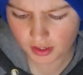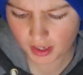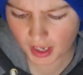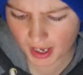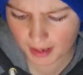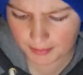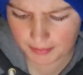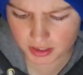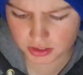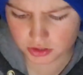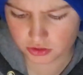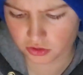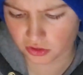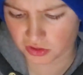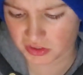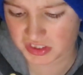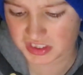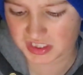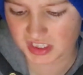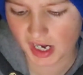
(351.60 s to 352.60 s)
at
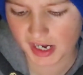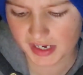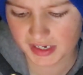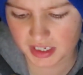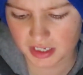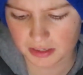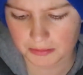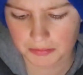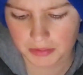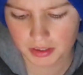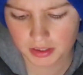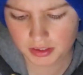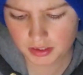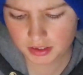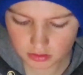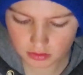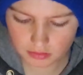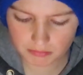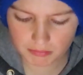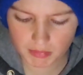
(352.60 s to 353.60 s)
Metricon Stadium.
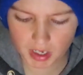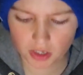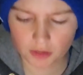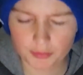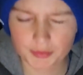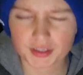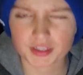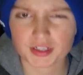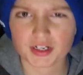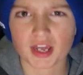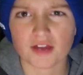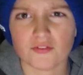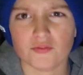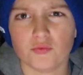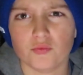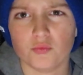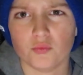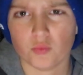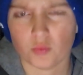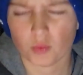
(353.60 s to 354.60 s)
Melbourne have
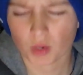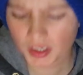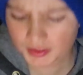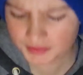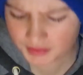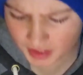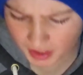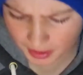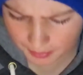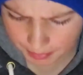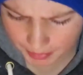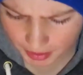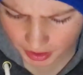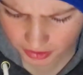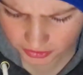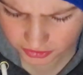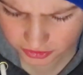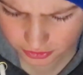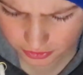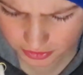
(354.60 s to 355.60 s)
won their
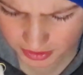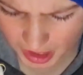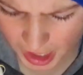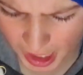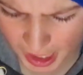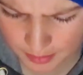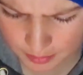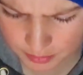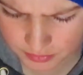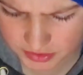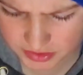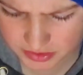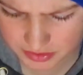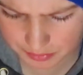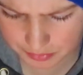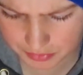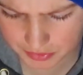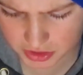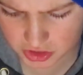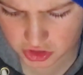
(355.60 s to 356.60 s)
past 2 games,
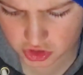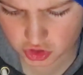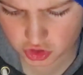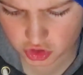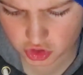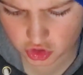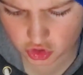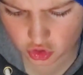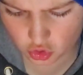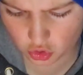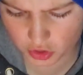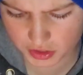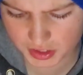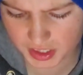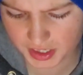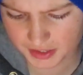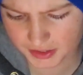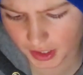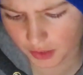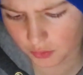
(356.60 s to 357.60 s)
I'm pretty sure.
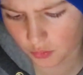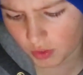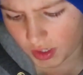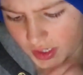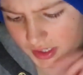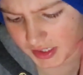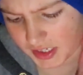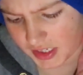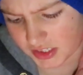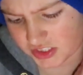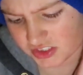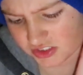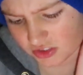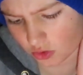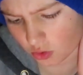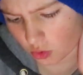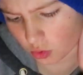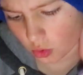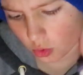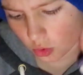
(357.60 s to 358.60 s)
Yeah, they won against the
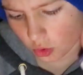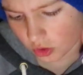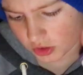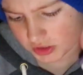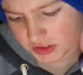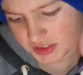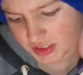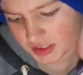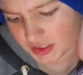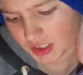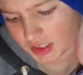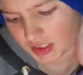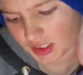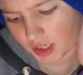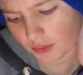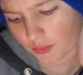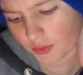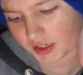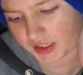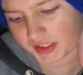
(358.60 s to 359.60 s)
Hawks and then
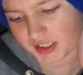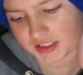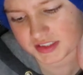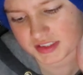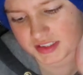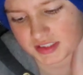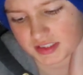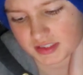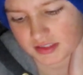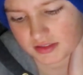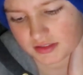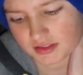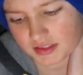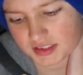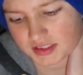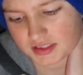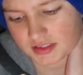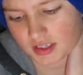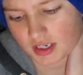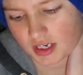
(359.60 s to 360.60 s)
they won against
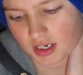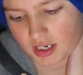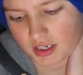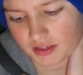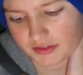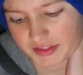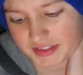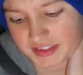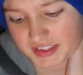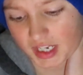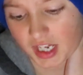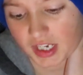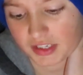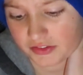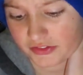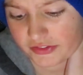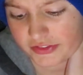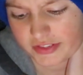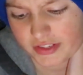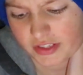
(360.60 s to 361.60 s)
the
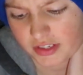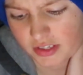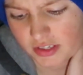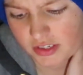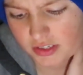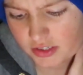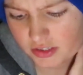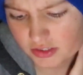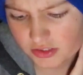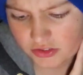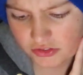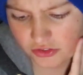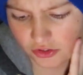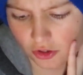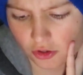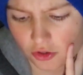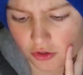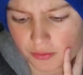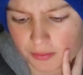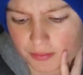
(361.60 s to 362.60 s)
Suns.
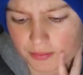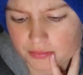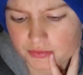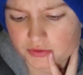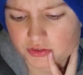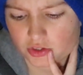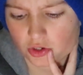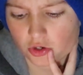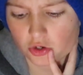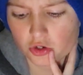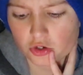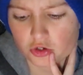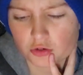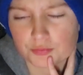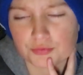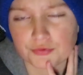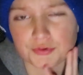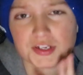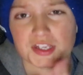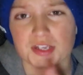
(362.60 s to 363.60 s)
So
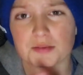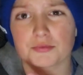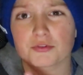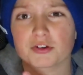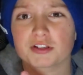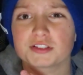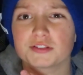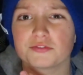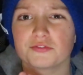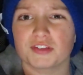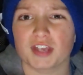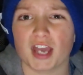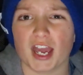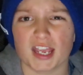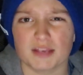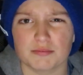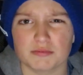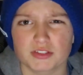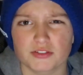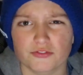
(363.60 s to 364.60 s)
2 pretty impressive
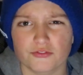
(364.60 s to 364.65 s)
games